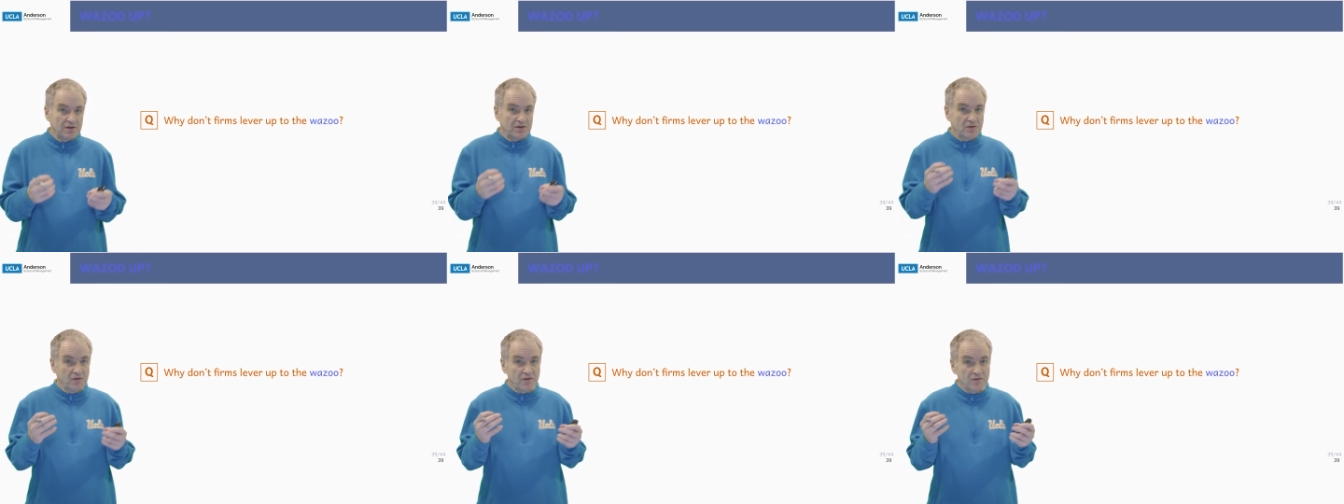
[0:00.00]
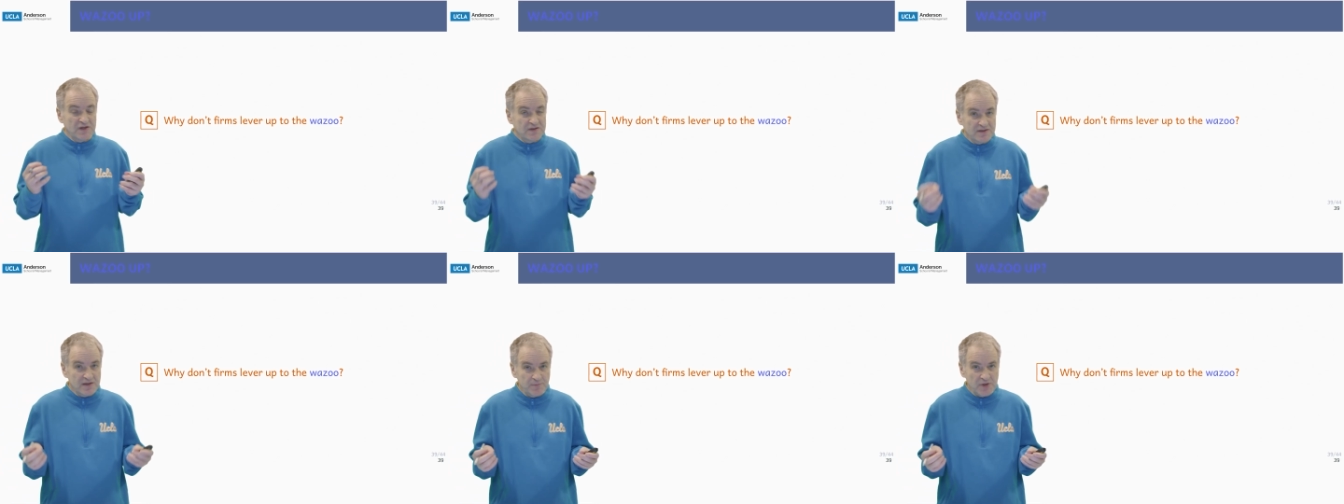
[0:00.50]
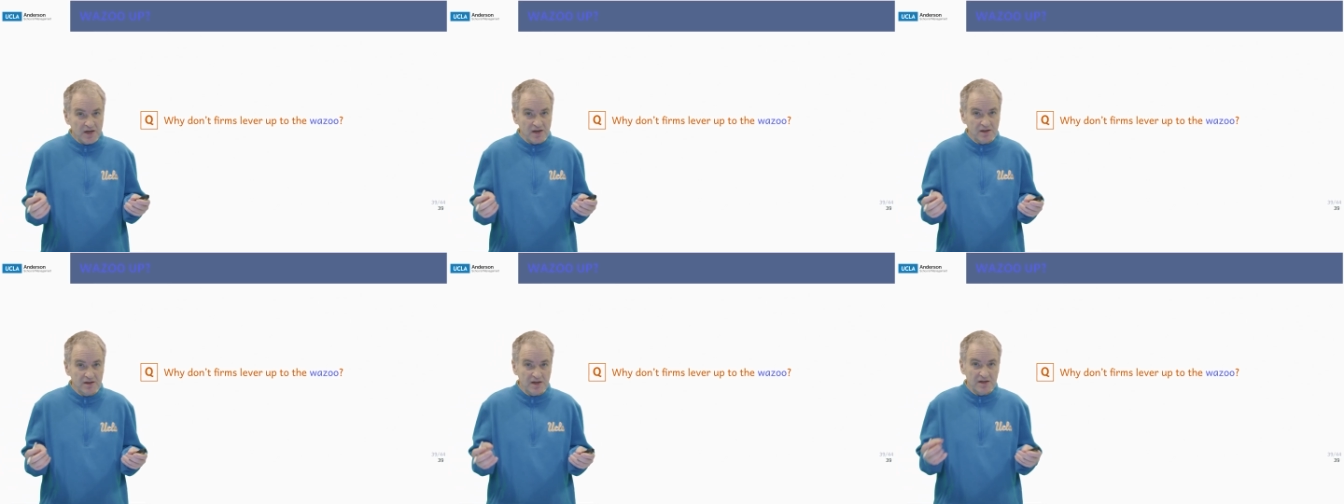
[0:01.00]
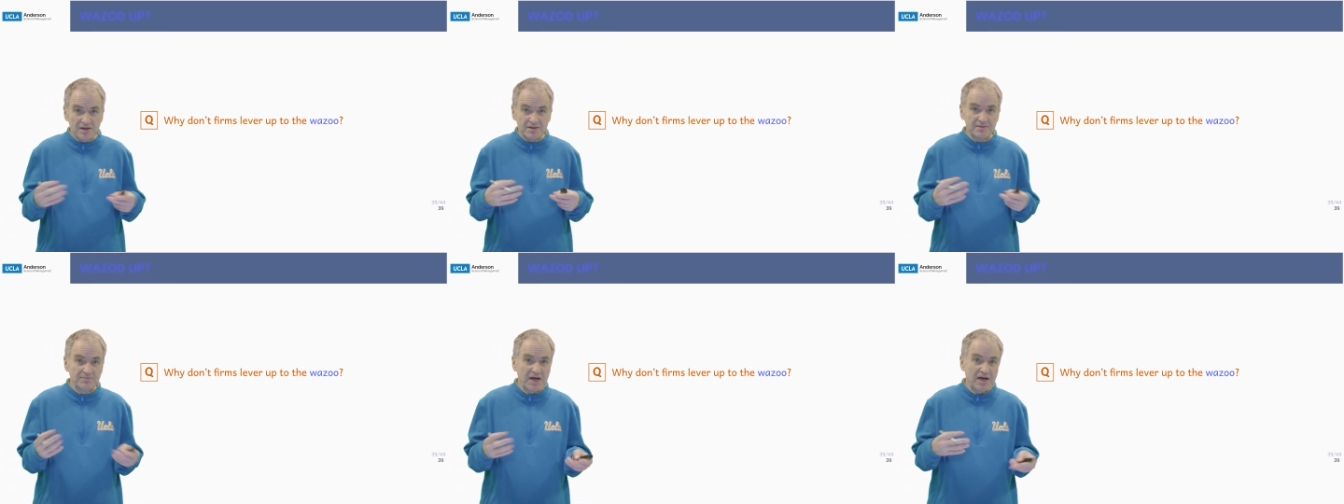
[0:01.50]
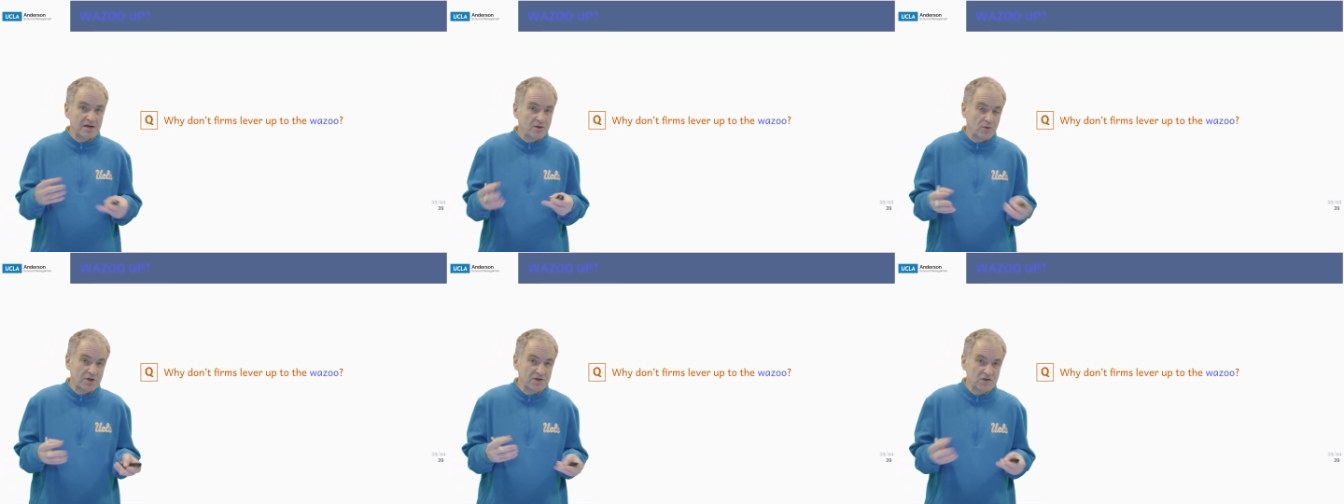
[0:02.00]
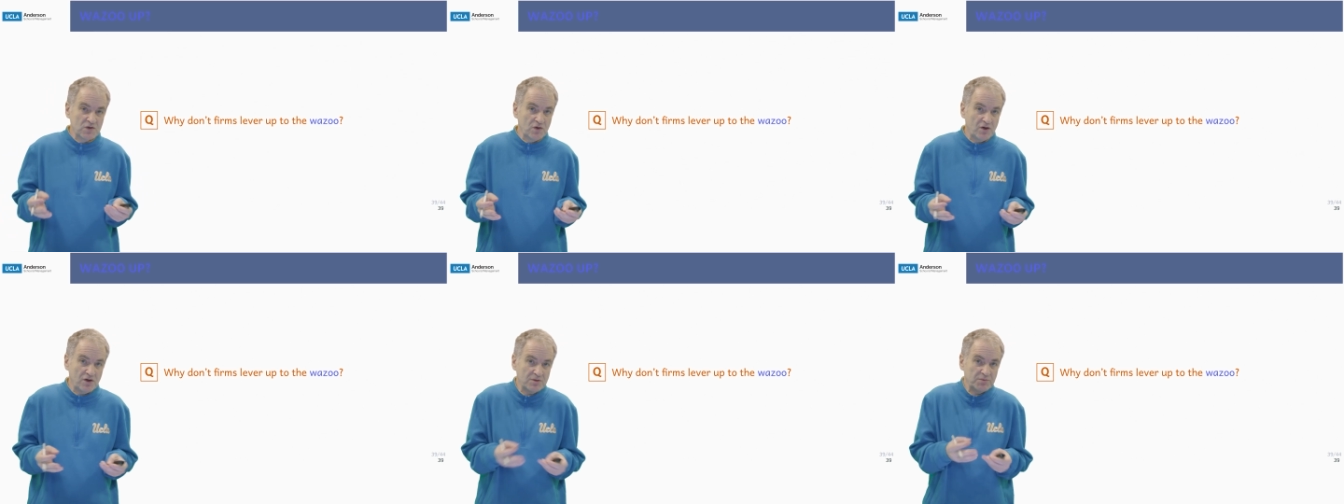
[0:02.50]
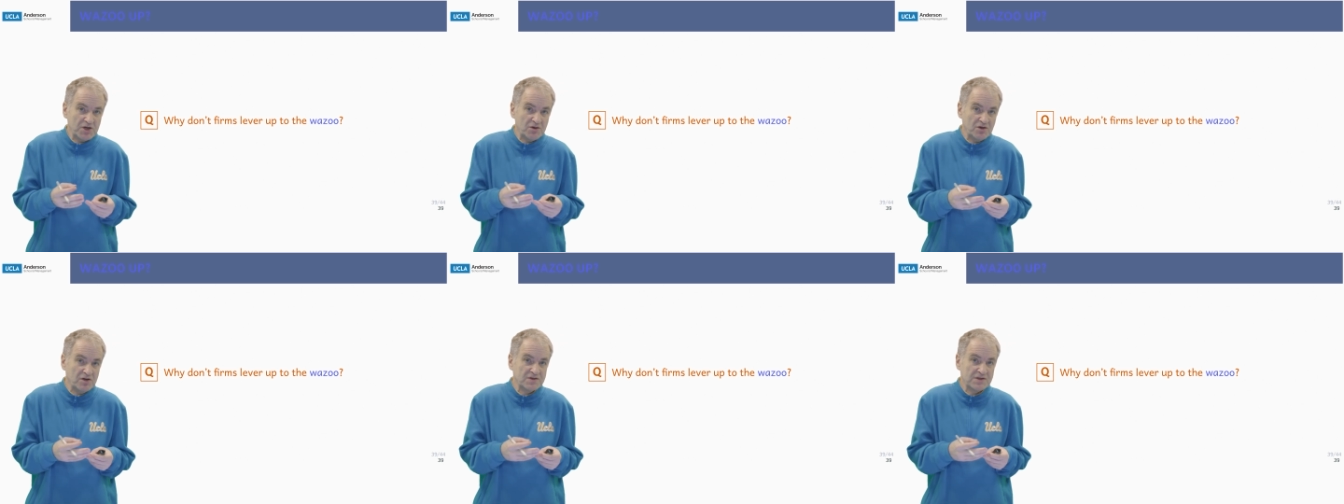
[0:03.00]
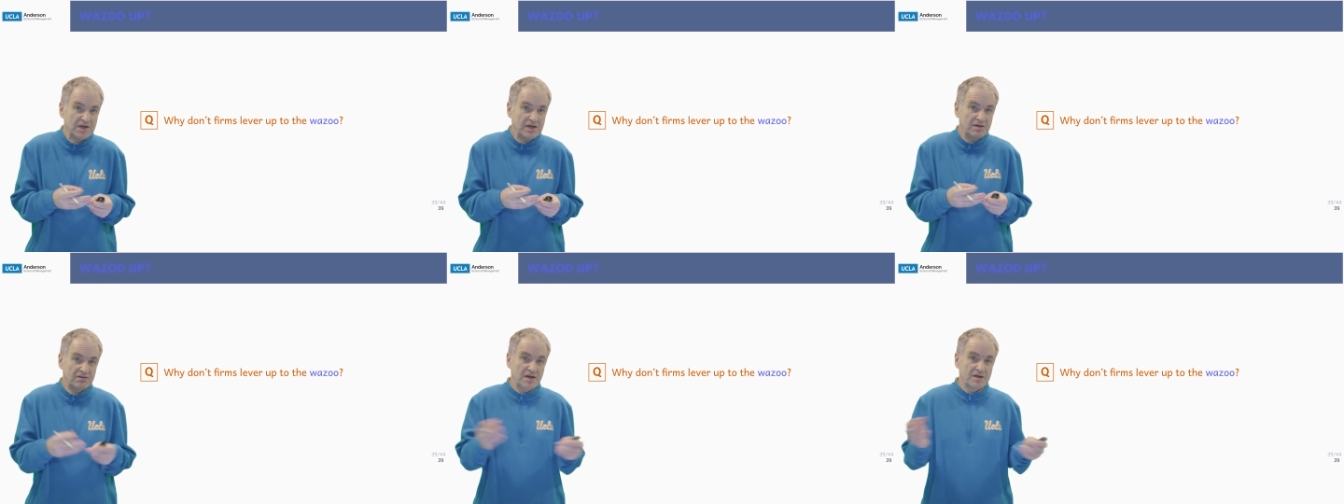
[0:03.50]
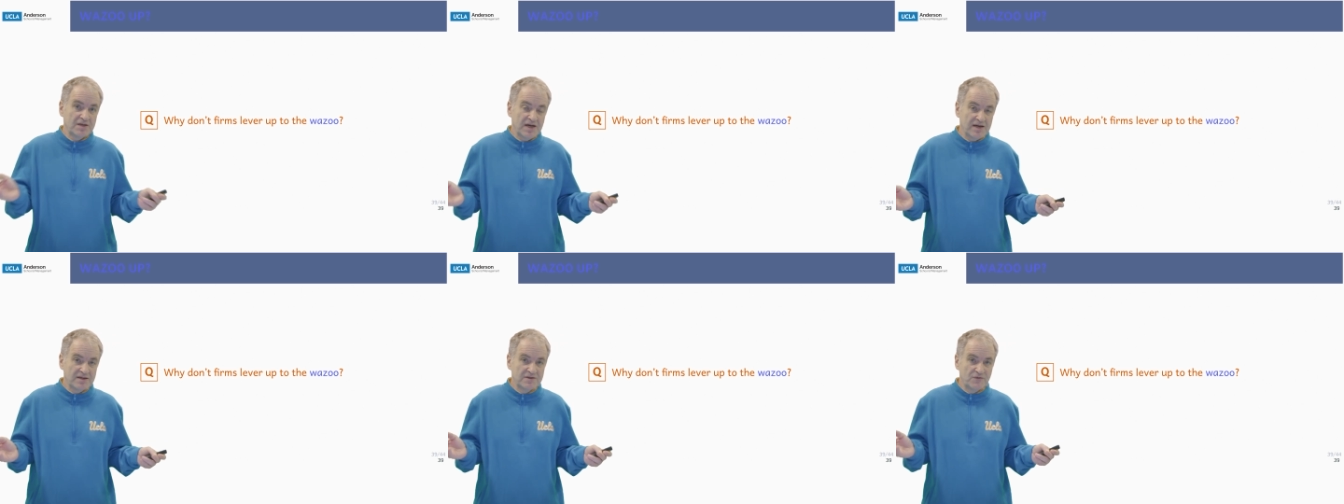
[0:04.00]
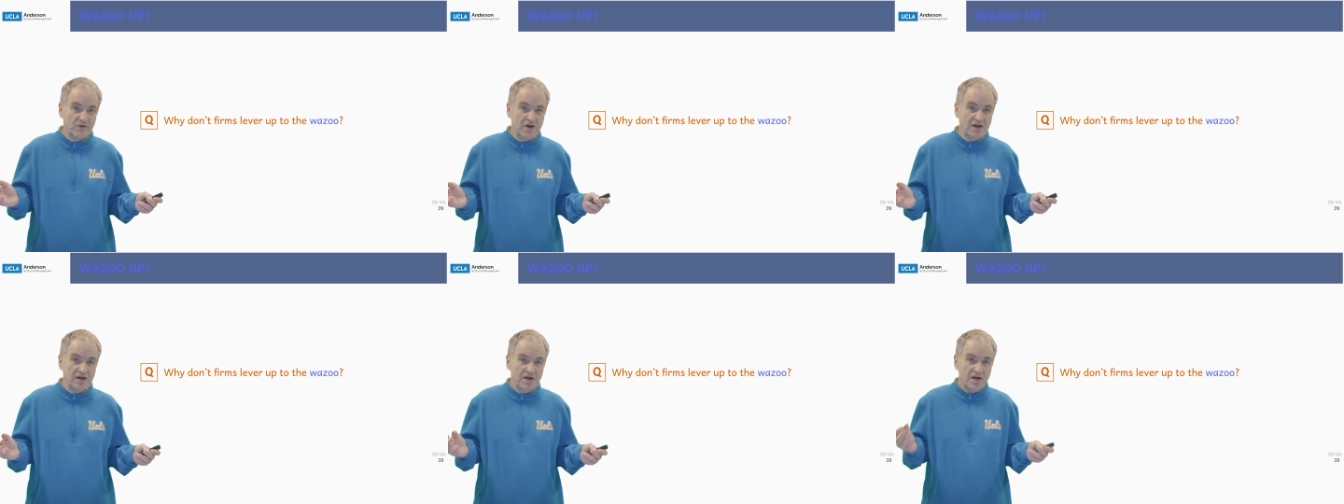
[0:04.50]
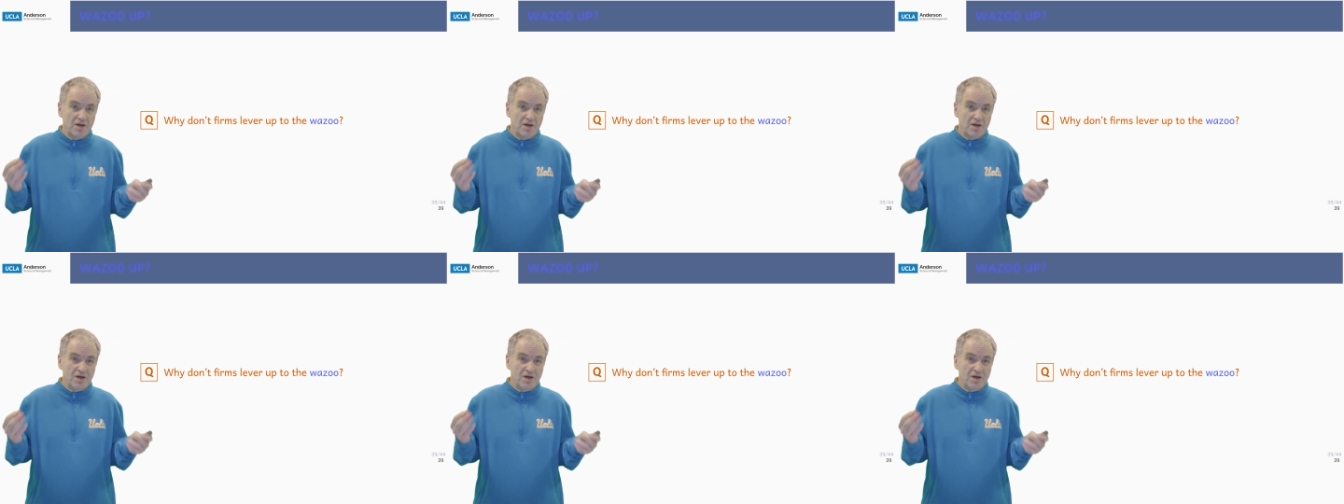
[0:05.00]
To the recipient, it doesn't matter what it's called because they are tax-free.